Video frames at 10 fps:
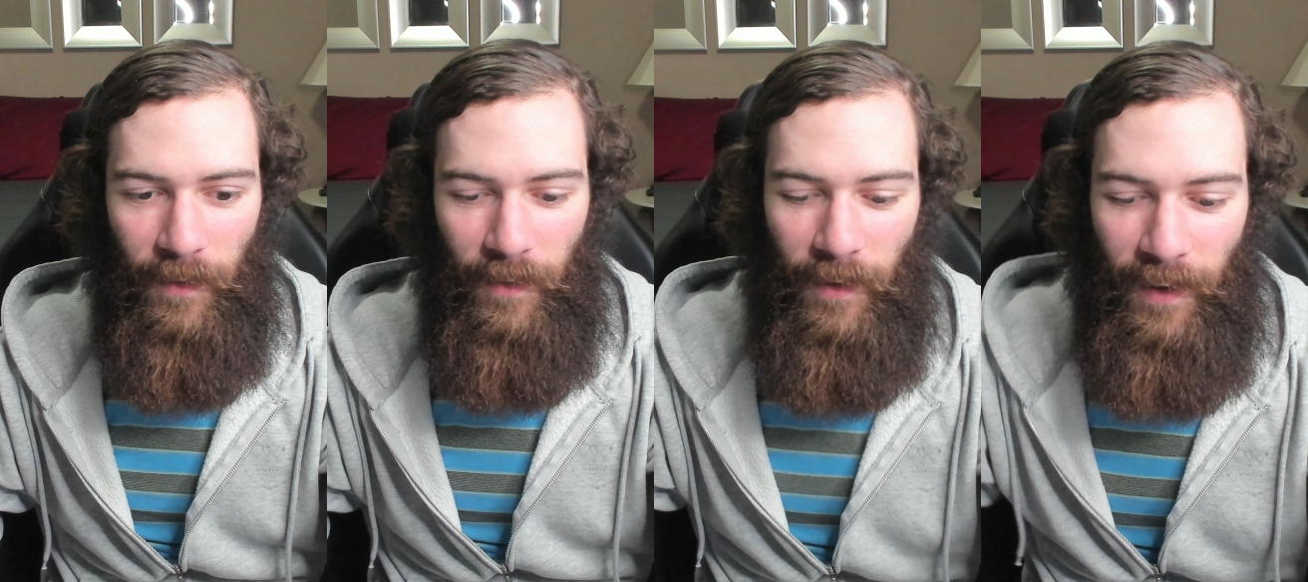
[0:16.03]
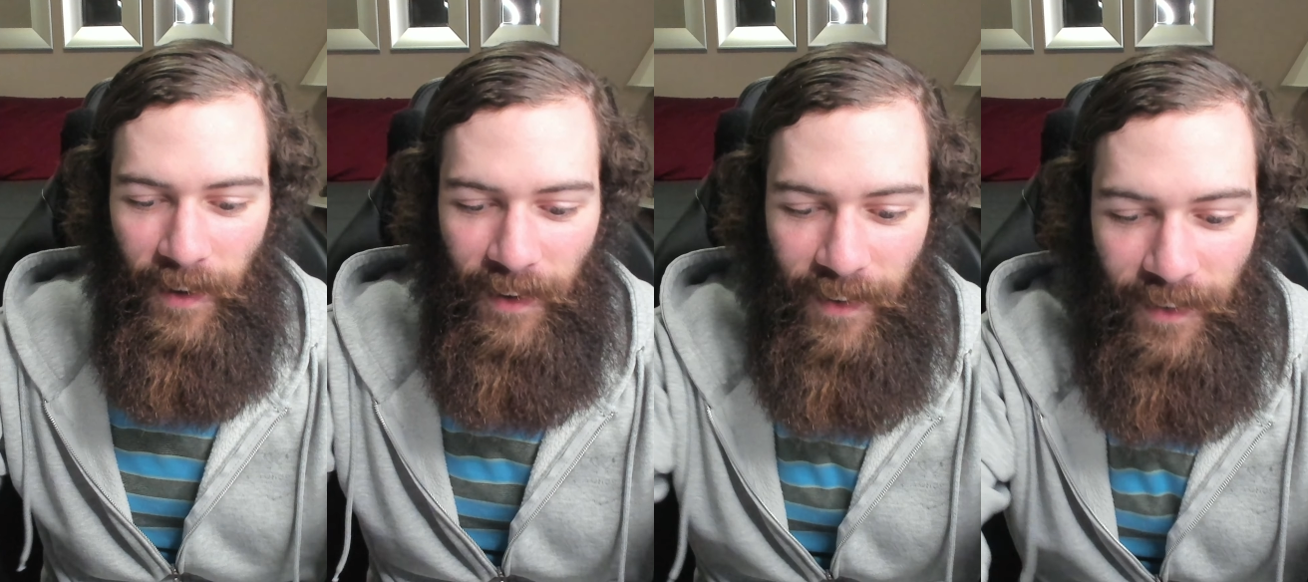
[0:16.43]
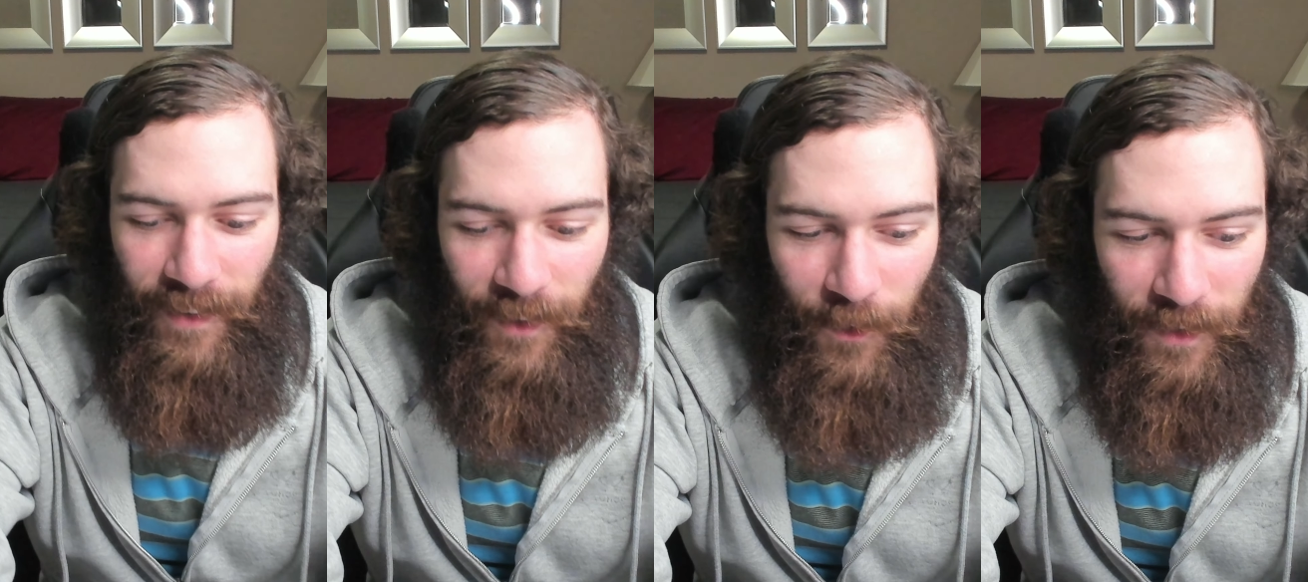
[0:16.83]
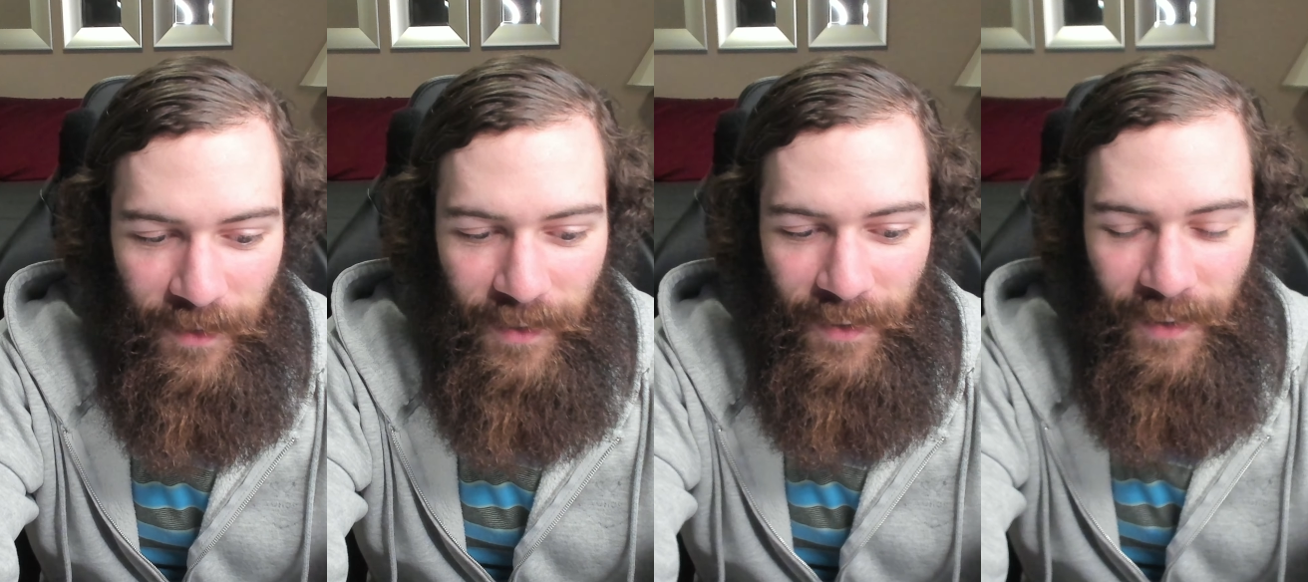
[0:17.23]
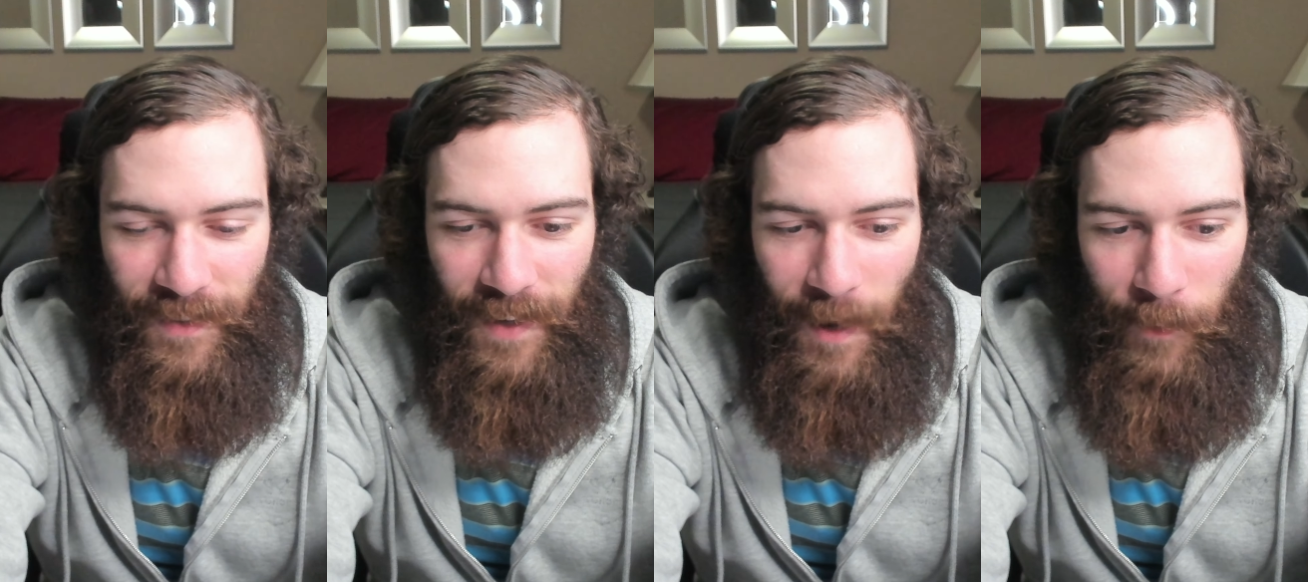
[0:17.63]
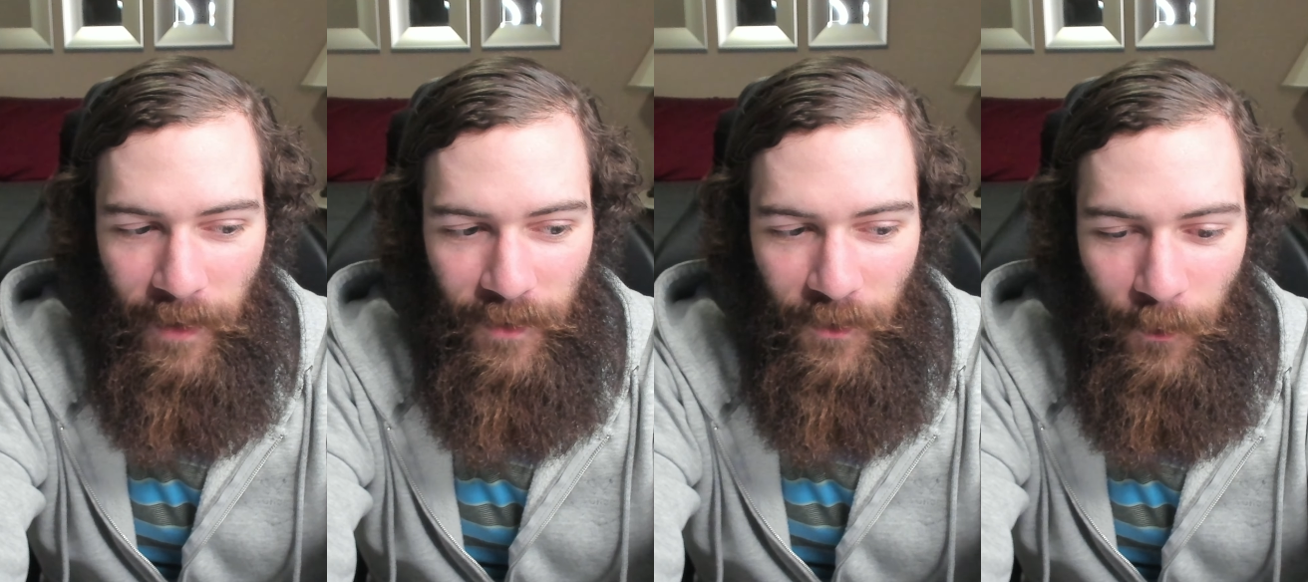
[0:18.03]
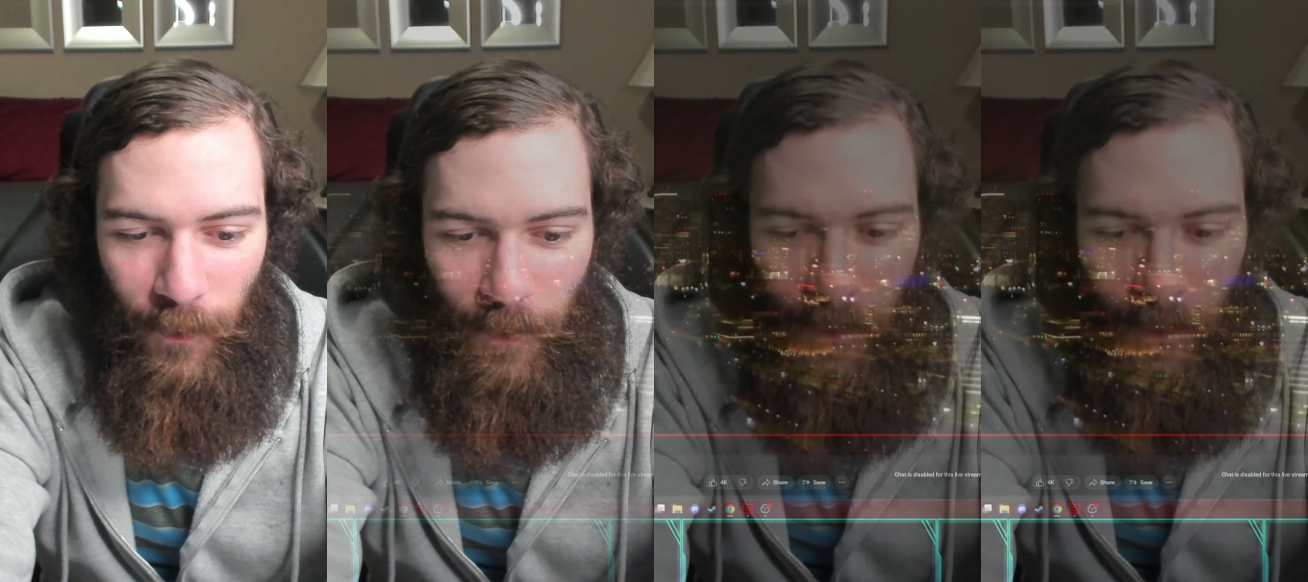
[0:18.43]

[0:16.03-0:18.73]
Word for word: that you could see this happen. So